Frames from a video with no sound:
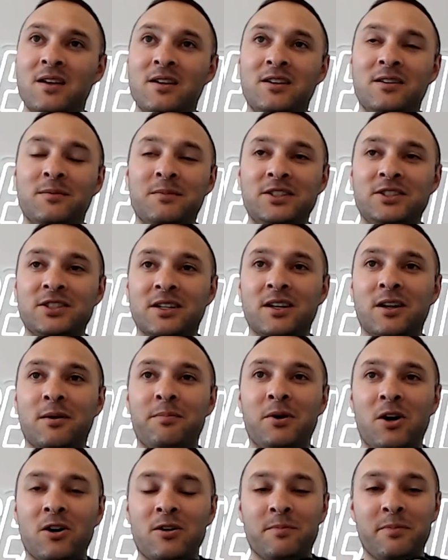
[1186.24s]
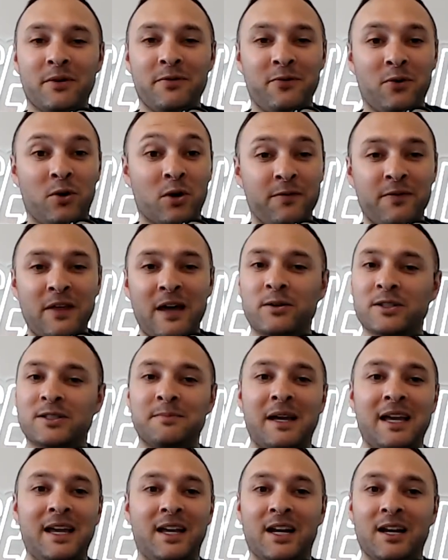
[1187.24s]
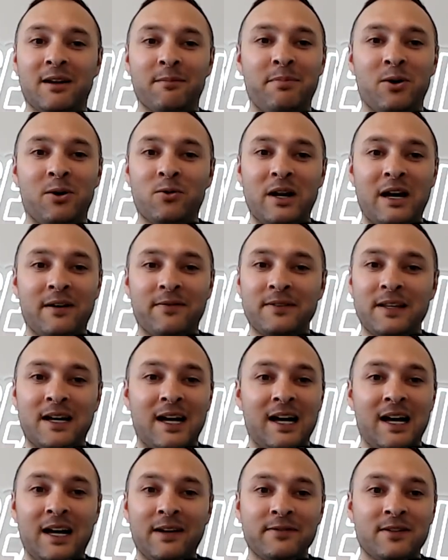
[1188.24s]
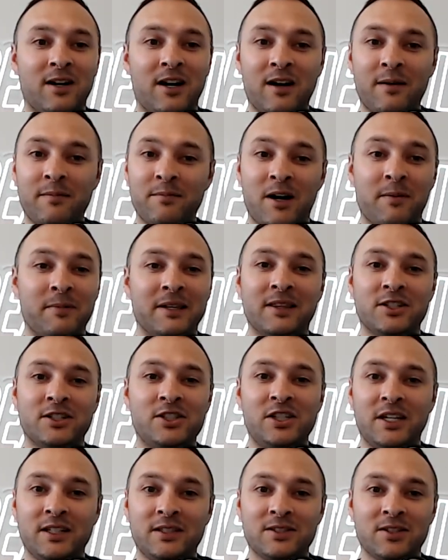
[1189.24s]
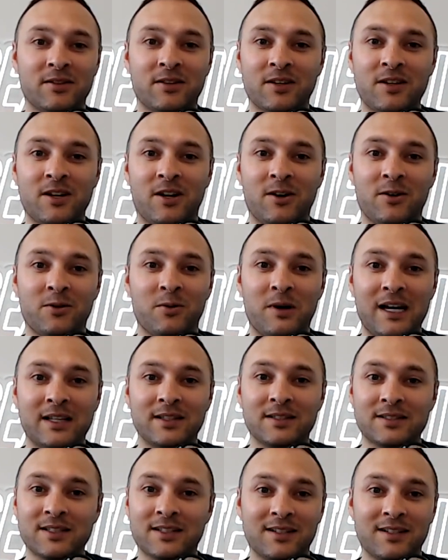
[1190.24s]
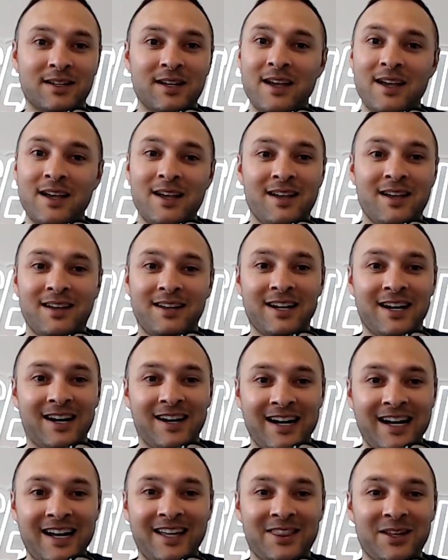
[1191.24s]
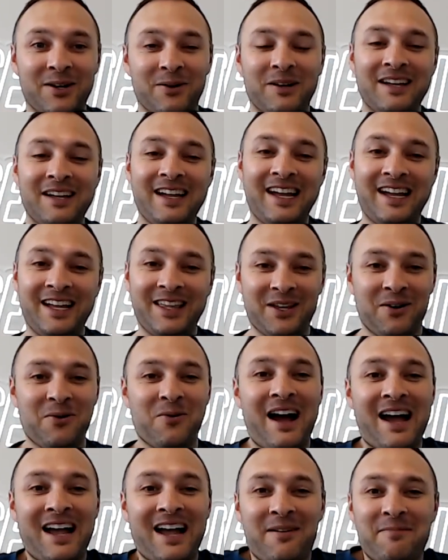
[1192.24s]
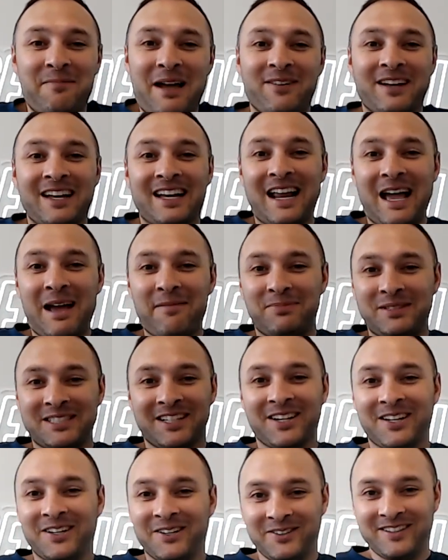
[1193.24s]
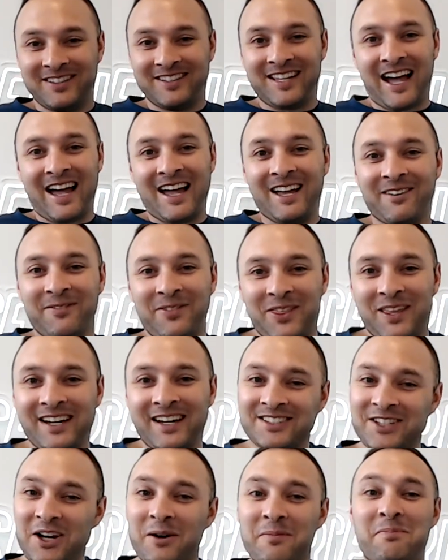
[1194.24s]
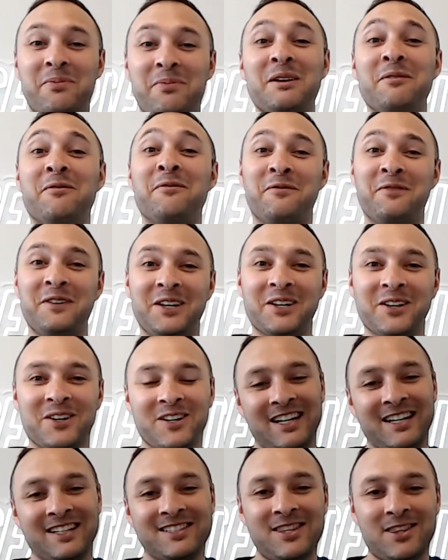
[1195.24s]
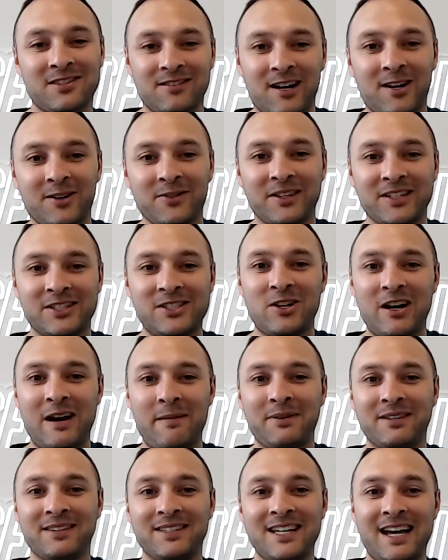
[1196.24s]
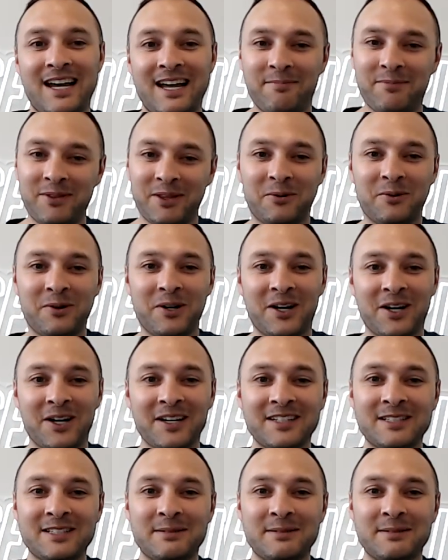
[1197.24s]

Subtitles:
You mentioned Lebok before. If that was me getting pulled after halftime, I'm in the sheds on the cold ones, and either way, I'm having an absolute day of things. I'd be furious, throwing the strap and tape, the works.